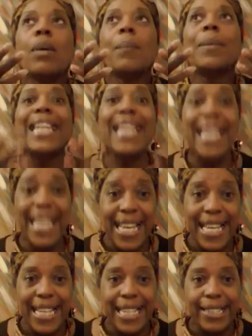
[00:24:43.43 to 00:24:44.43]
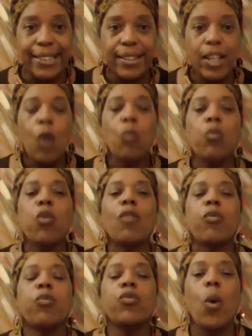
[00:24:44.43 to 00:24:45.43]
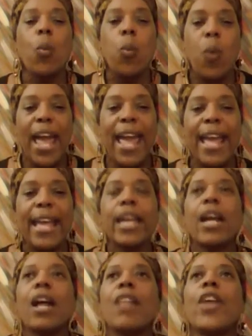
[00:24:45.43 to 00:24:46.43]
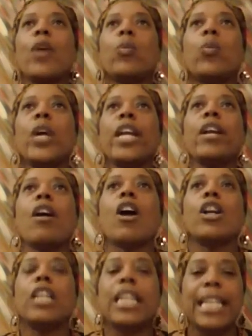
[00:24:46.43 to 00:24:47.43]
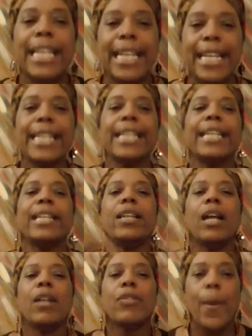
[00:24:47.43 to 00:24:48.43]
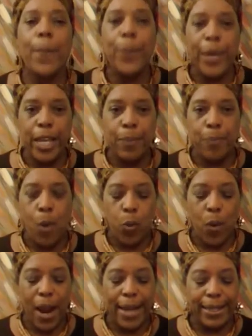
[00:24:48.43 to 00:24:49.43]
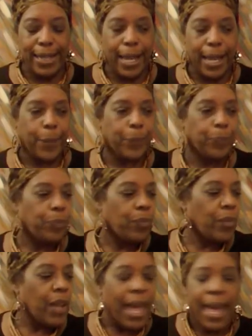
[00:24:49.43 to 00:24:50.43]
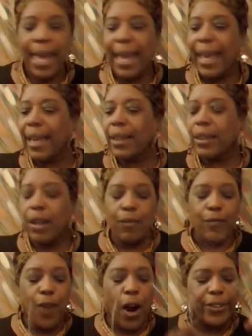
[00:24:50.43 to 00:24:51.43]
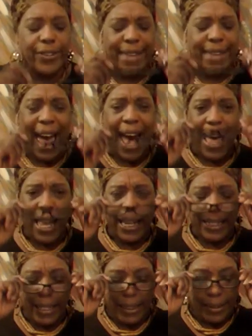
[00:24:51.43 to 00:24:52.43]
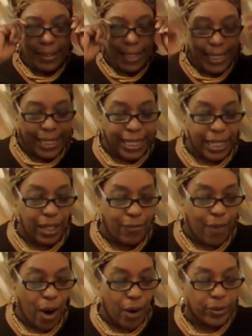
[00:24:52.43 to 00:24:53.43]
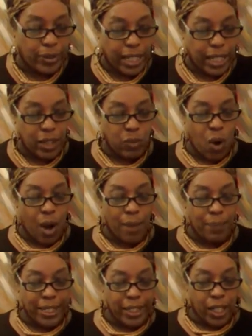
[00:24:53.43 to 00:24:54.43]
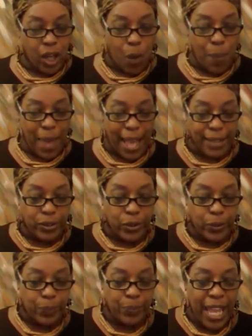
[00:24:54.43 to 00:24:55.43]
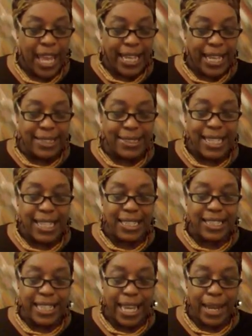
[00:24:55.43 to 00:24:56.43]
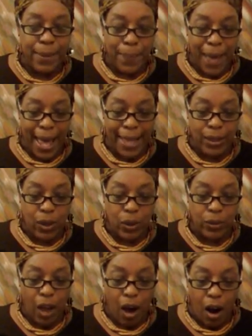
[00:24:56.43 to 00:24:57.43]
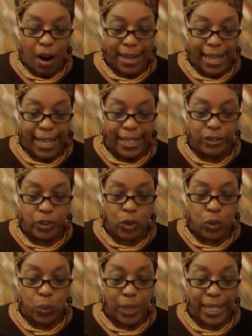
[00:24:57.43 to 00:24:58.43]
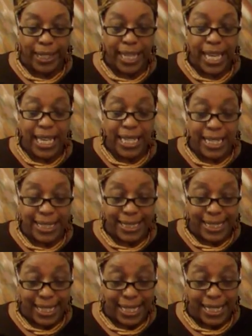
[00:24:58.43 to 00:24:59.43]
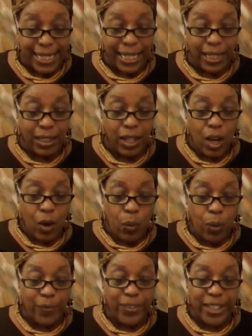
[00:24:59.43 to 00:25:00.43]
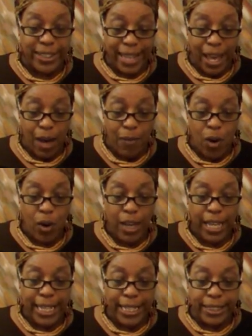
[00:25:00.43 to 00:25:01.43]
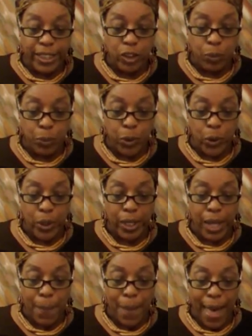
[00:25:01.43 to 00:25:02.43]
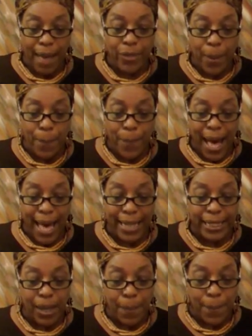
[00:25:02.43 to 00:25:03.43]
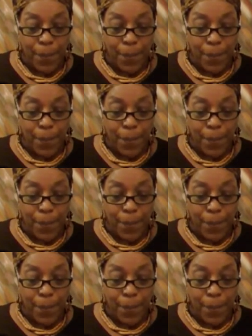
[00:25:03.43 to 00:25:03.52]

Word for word: pleased with the way that we are leading the people right now. And verse 9 is the key verse that he want me to go back to. It says, Yet Michael, the archangel, when contending with the devil, he disputed about the body of